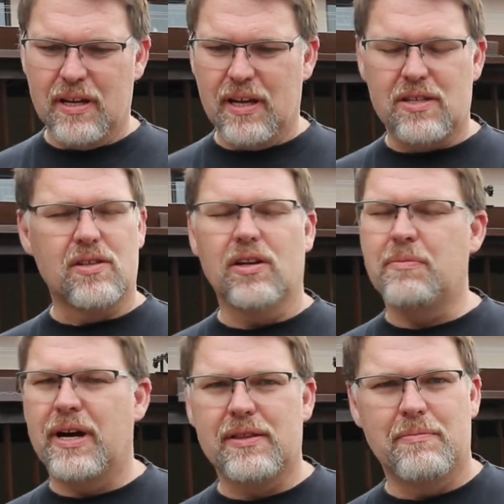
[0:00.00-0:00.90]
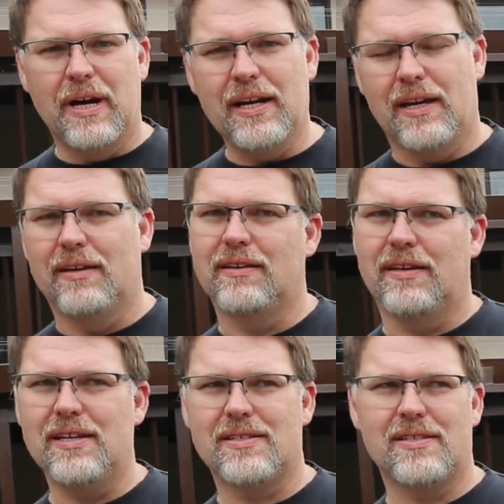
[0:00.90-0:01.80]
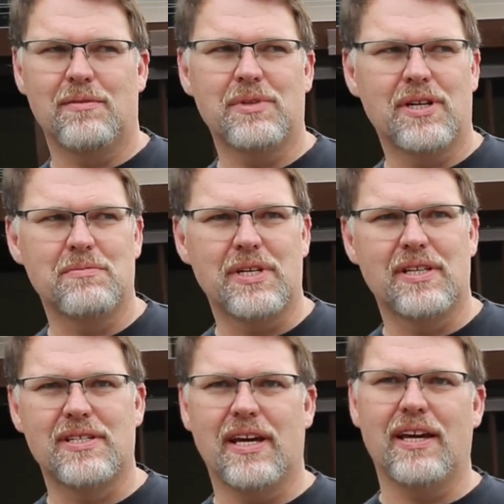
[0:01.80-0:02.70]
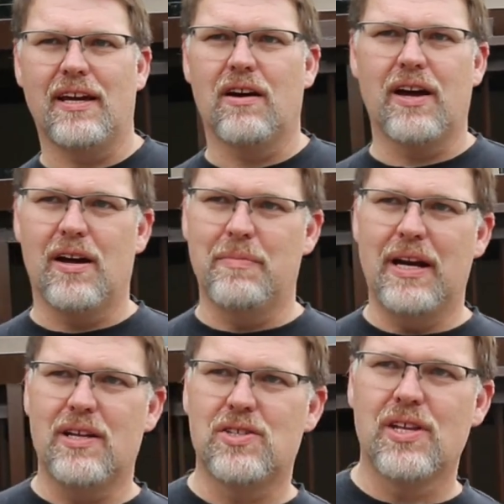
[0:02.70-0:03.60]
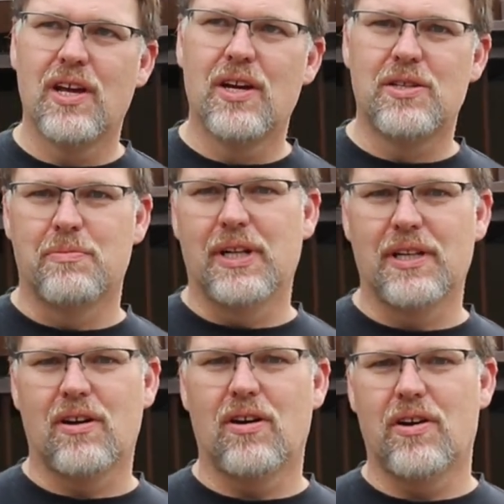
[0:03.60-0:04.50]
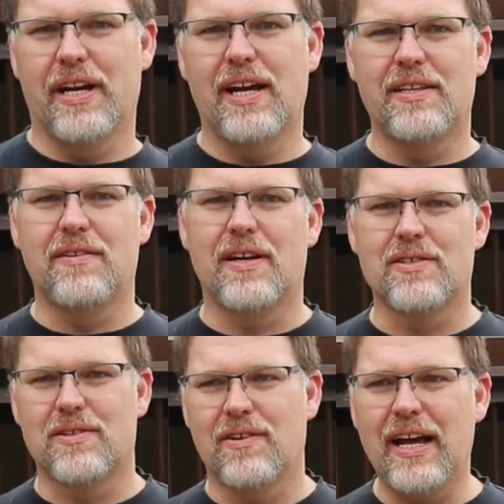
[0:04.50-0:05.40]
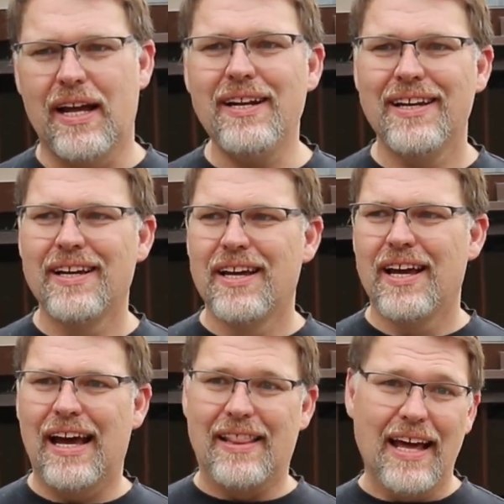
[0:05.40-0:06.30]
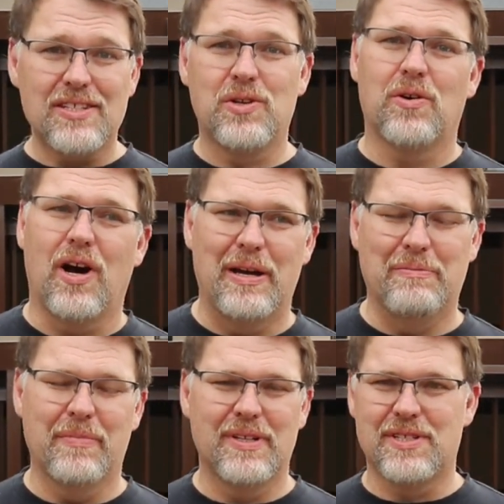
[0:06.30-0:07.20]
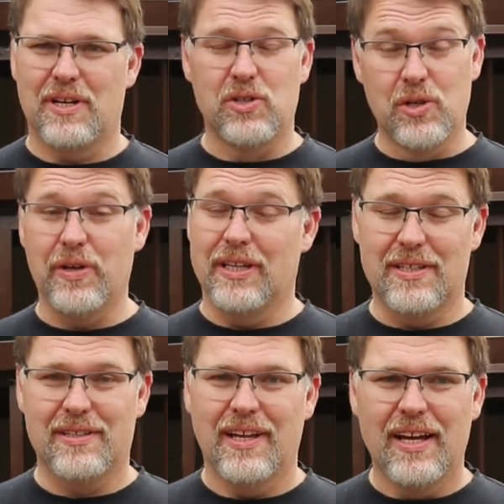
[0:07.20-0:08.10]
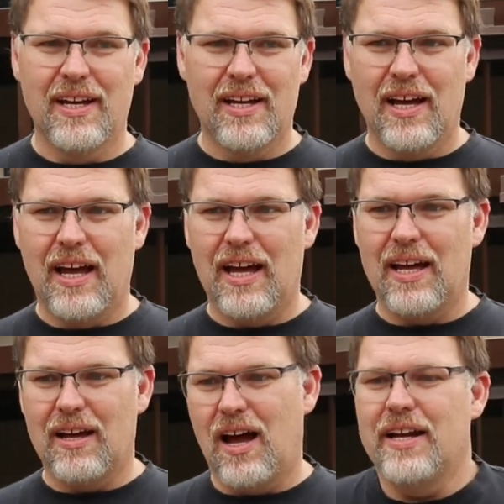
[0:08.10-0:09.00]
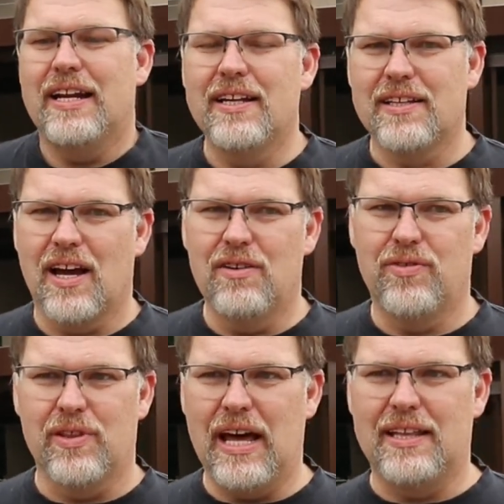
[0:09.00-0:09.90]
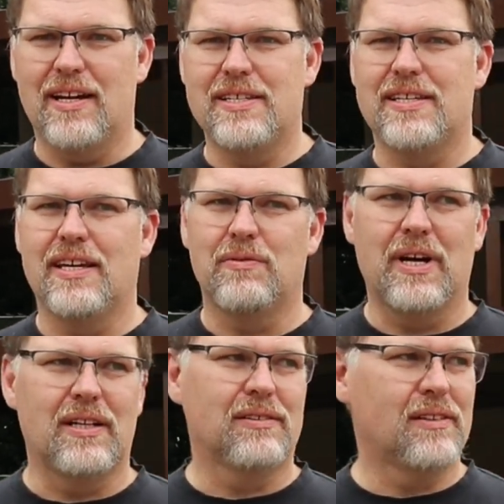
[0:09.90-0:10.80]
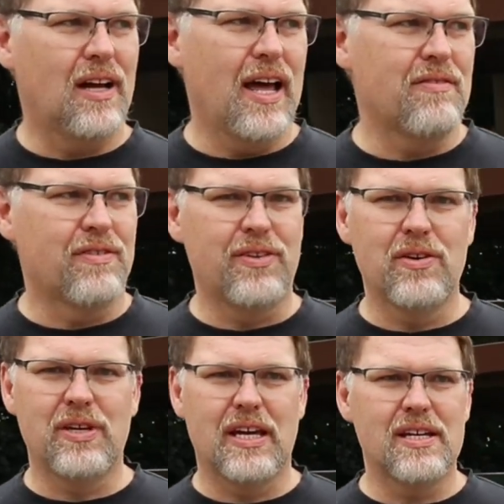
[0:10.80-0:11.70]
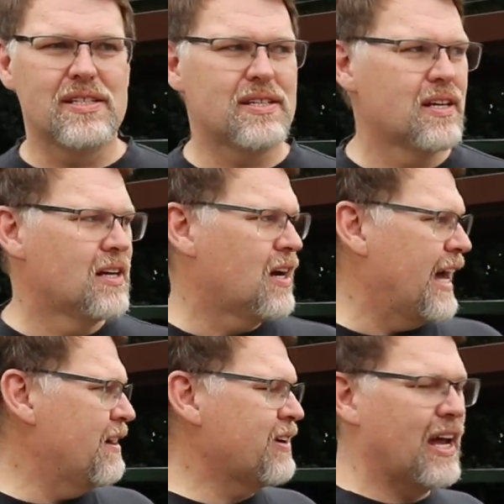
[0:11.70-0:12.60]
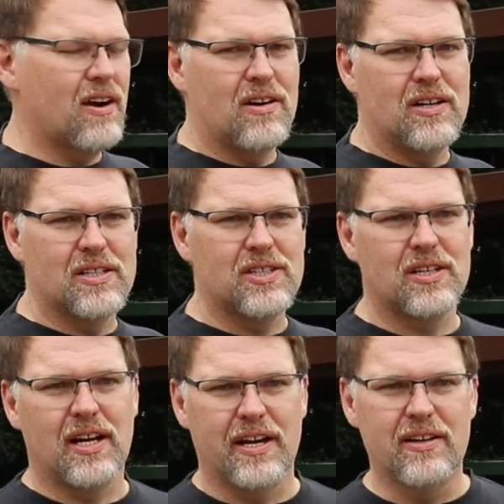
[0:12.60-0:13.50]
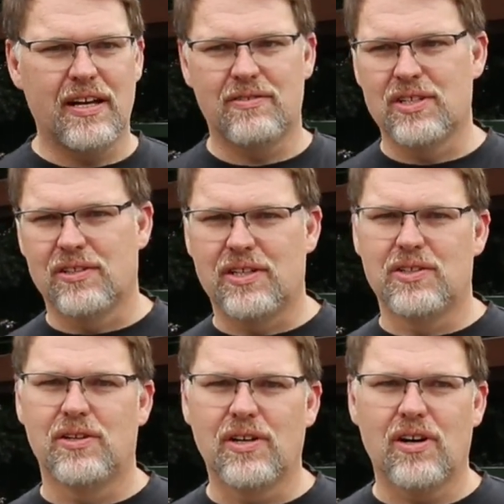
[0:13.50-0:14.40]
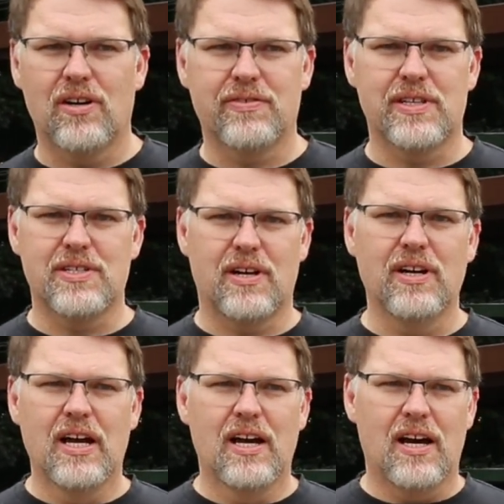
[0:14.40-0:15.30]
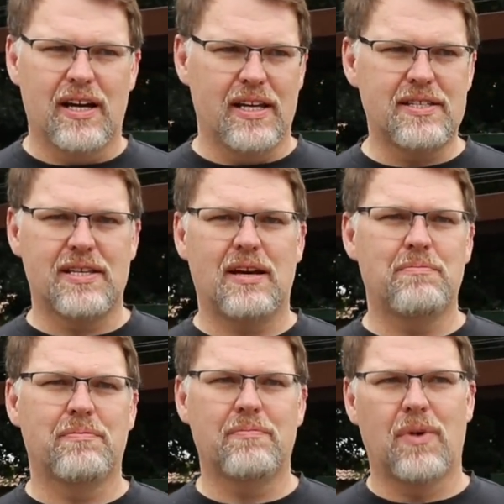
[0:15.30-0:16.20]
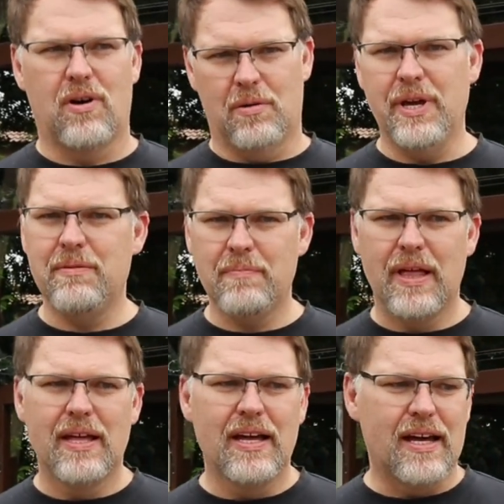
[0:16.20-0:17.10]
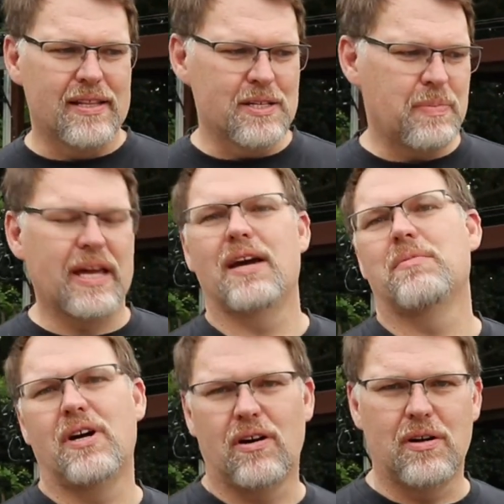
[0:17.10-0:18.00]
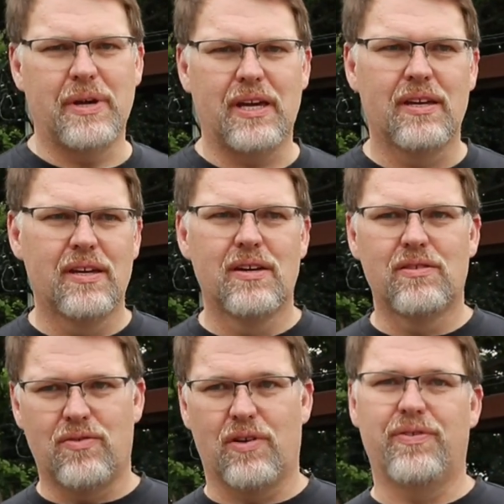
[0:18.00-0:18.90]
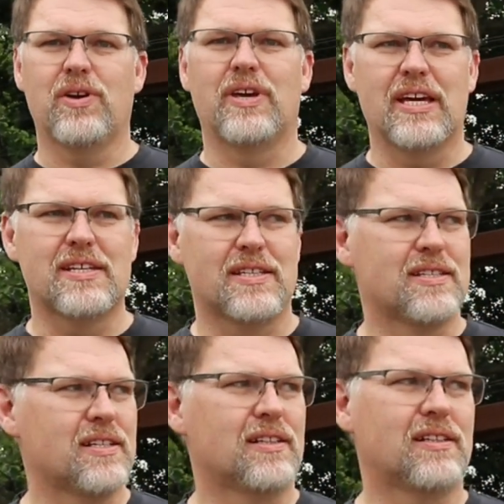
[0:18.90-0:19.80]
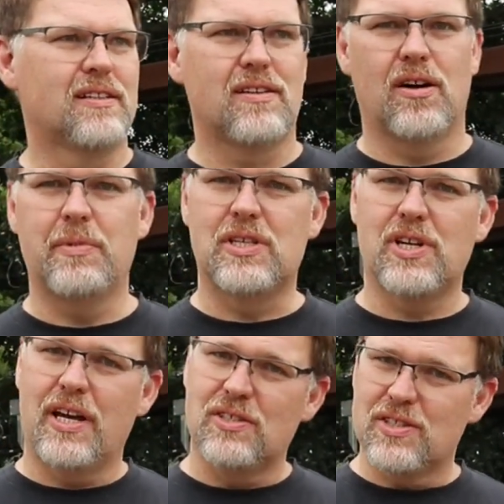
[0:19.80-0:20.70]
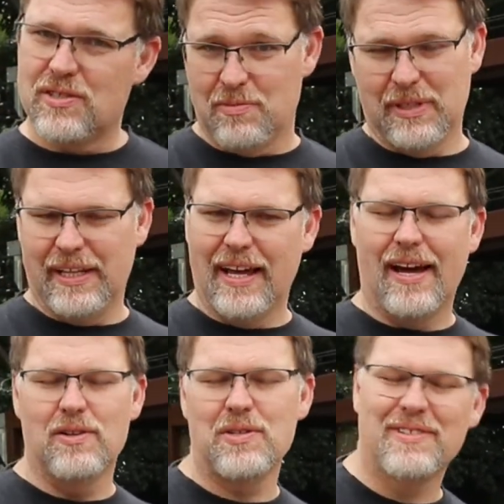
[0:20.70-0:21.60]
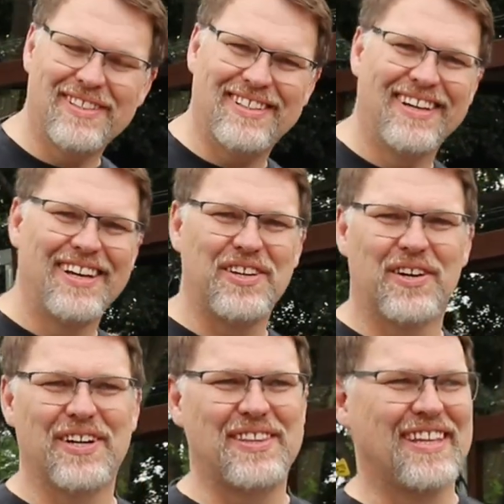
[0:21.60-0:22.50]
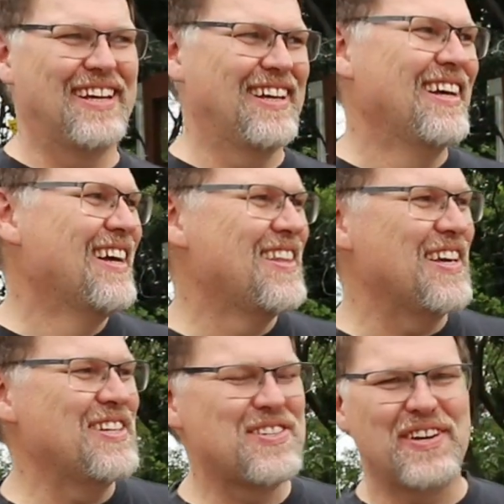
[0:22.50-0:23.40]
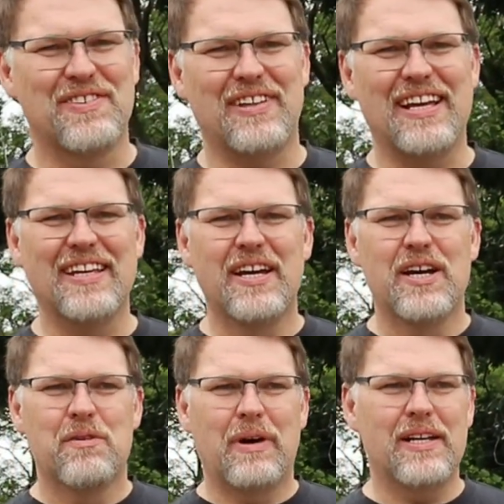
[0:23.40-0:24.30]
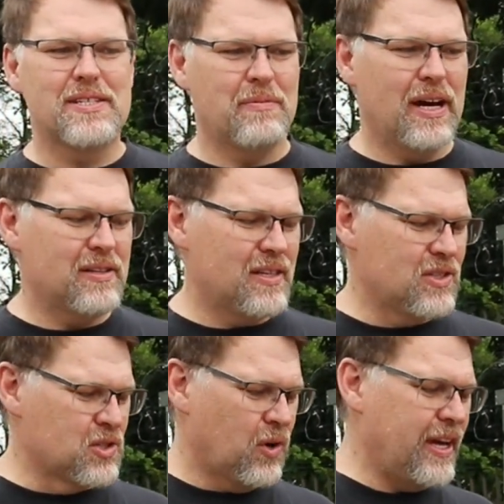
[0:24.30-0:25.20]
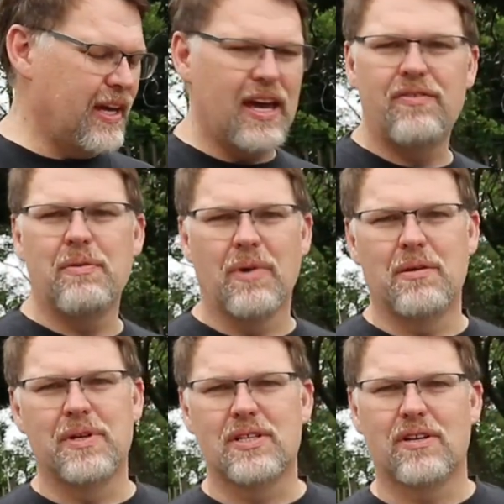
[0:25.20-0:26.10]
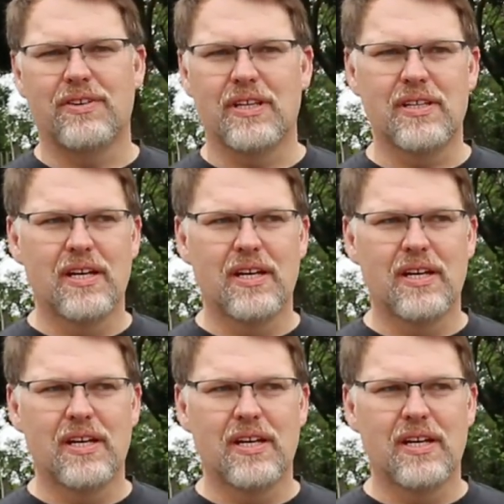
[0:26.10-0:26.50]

It's not about the money. Yes, sometimes it's saying, okay, I managed to build a car in 80,000 Rand, and that's your aim, so do it. I didn't go for that. I said, well, I have a few years, I have a garage, I don't have children to look after, so I need some hobby, and this became my hobby for a few years until the hobby changed to building a house. You heard the history of that. But it's about enjoying every moment of it,